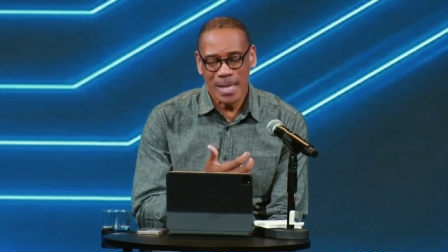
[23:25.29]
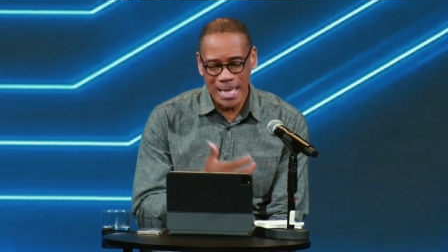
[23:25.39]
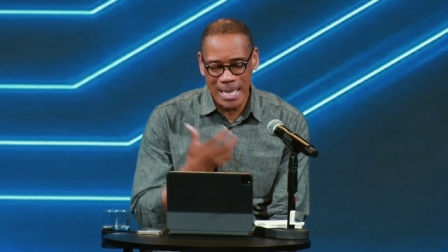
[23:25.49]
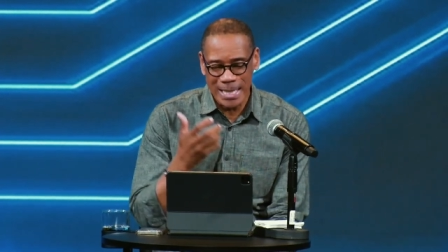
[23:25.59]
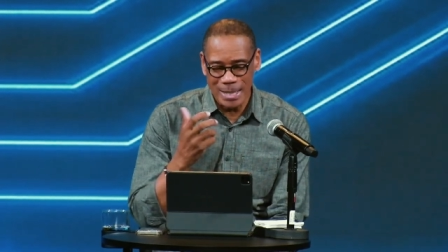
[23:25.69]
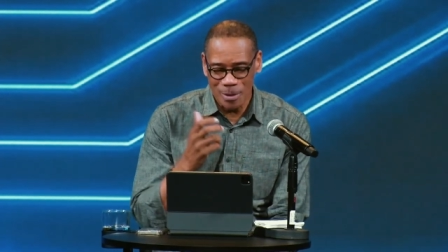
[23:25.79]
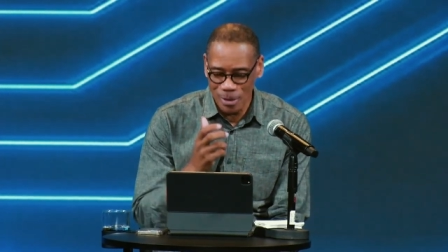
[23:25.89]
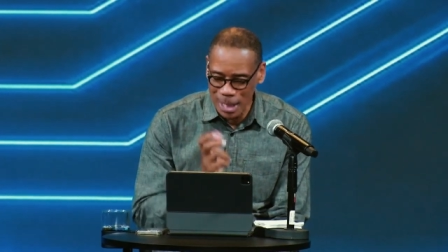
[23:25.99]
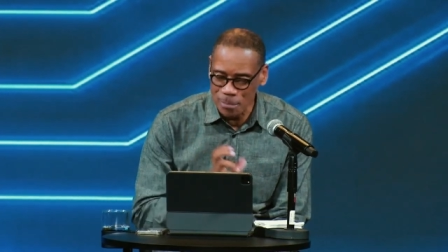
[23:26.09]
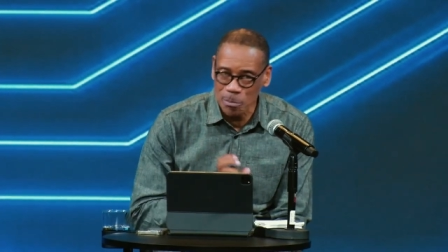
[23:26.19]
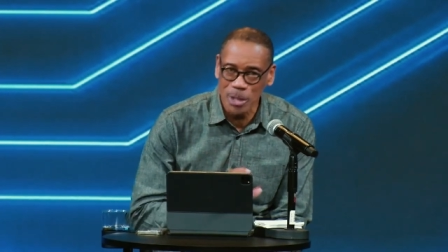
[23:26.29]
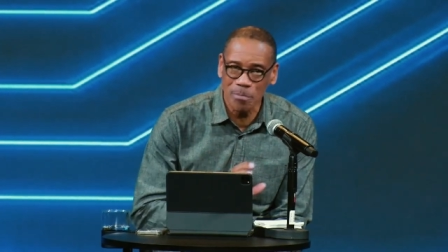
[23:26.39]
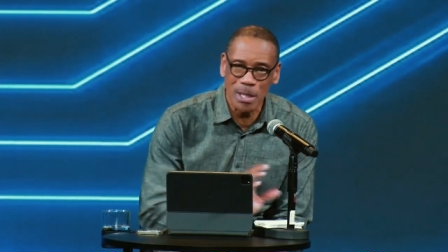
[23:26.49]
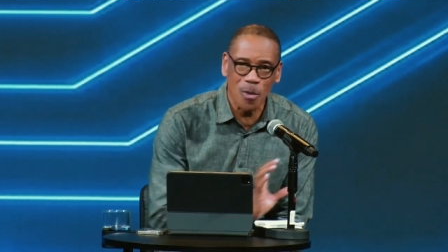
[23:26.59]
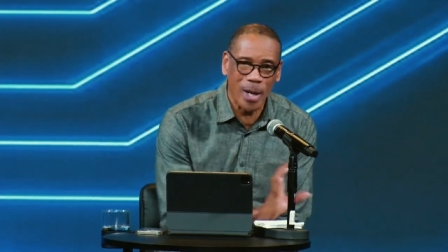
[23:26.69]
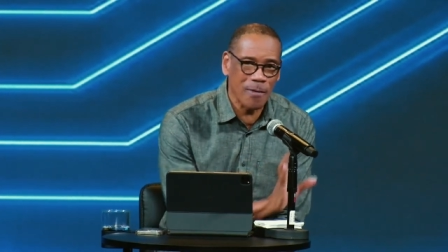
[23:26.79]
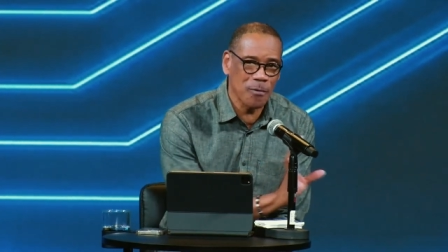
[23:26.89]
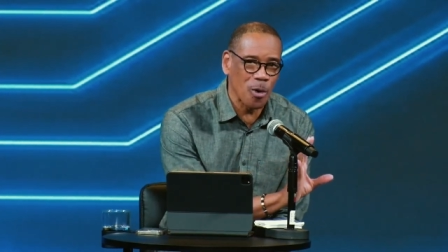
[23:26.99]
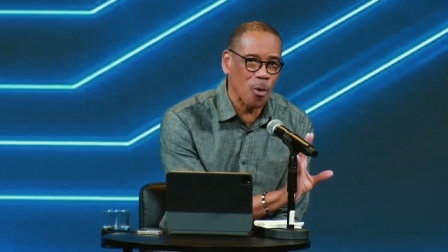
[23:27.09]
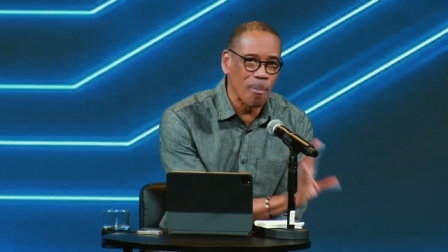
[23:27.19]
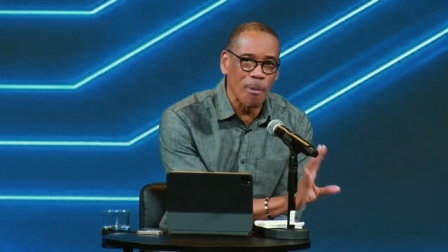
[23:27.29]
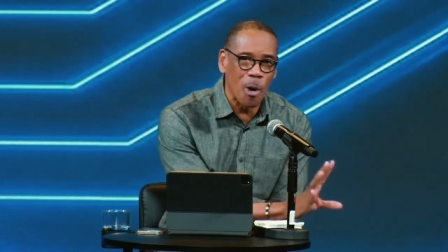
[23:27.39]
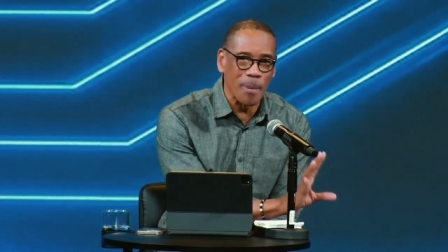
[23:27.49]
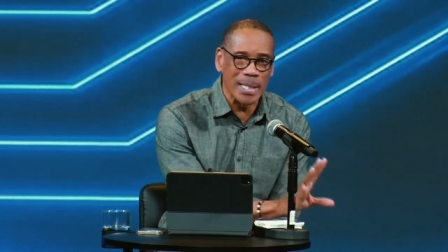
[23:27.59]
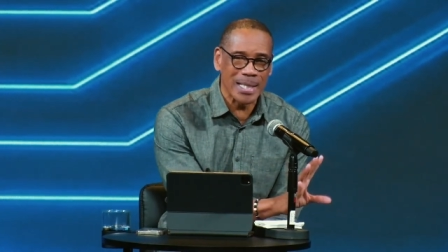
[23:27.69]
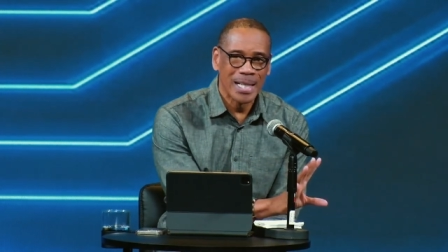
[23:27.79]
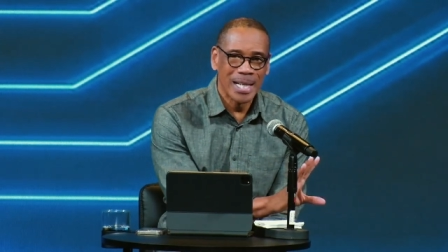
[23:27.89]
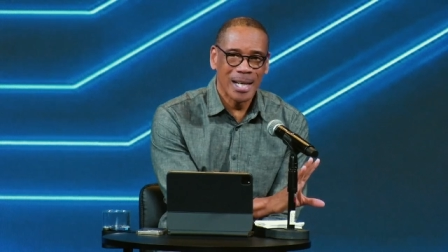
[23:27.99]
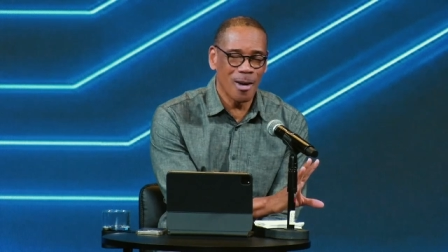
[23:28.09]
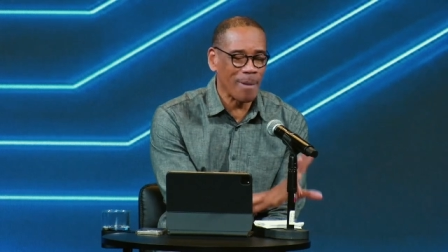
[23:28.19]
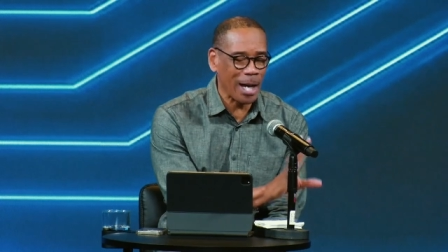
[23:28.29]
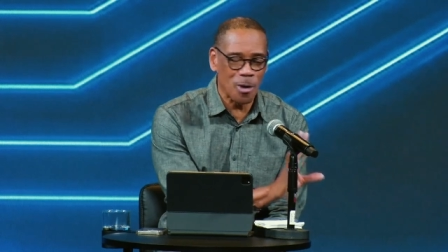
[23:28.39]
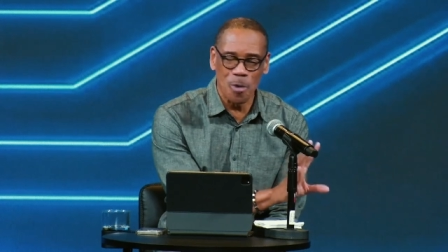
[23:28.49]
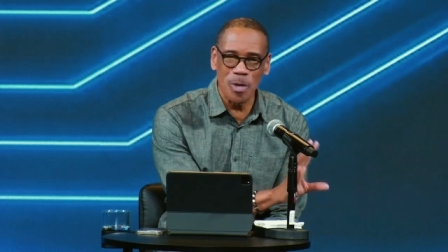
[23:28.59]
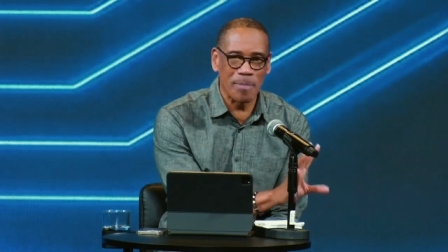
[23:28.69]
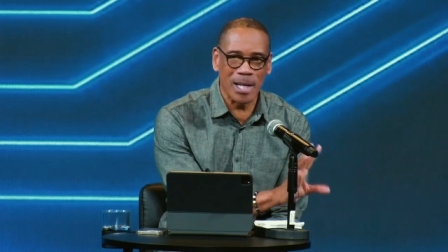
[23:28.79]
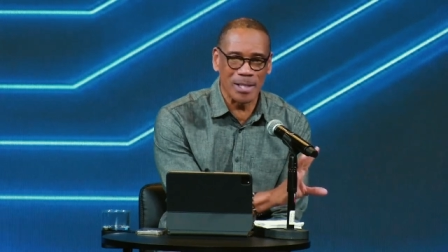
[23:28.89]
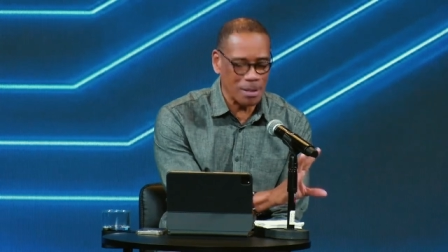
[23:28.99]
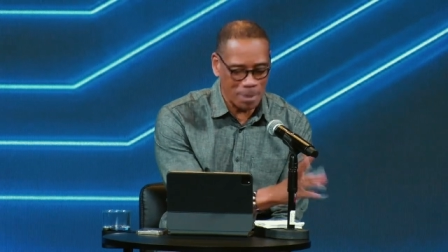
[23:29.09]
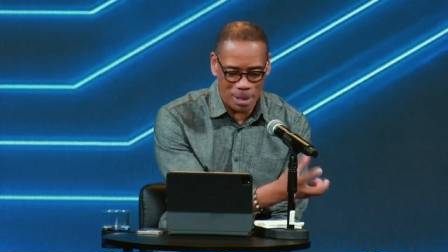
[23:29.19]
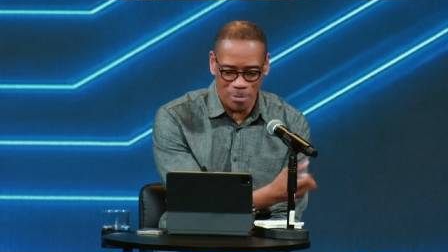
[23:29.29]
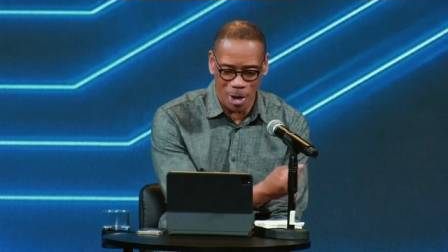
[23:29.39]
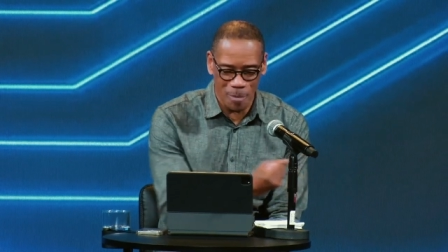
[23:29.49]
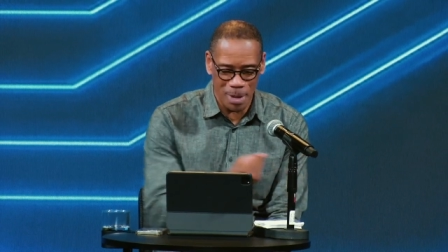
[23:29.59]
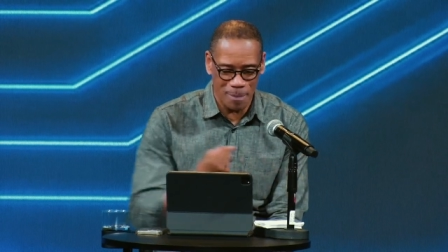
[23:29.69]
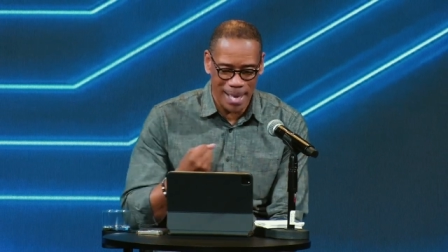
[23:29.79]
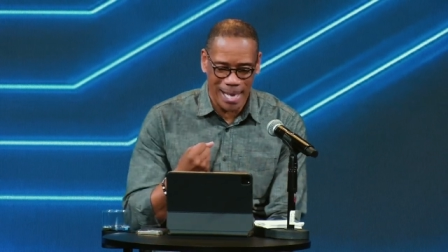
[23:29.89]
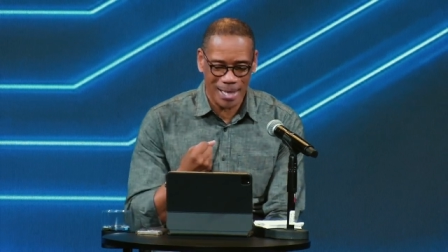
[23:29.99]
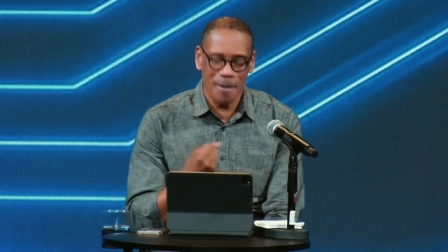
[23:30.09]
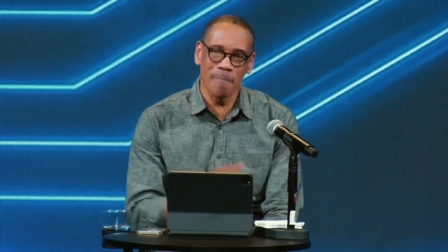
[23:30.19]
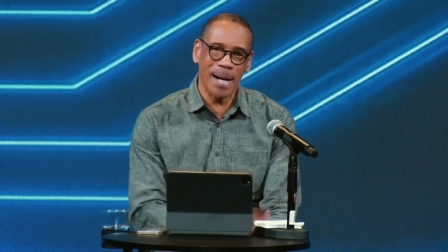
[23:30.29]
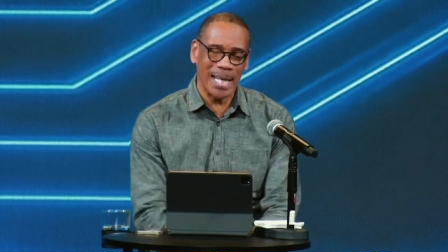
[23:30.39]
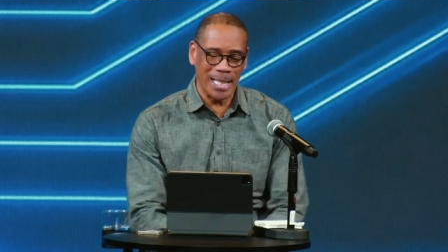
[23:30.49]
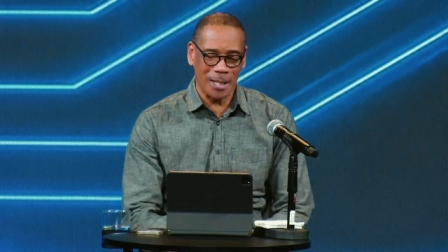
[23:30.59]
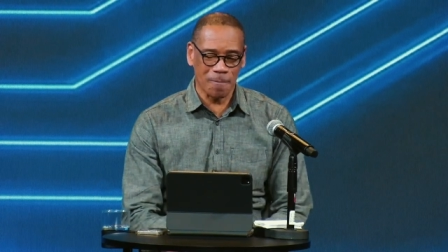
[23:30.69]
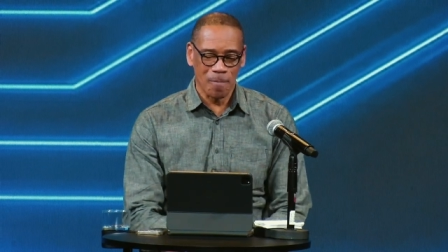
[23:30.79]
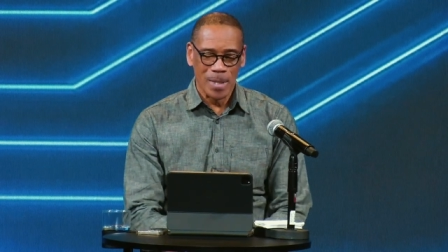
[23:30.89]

He had put me away for a moment of my own rebellion, but He brought me back by love.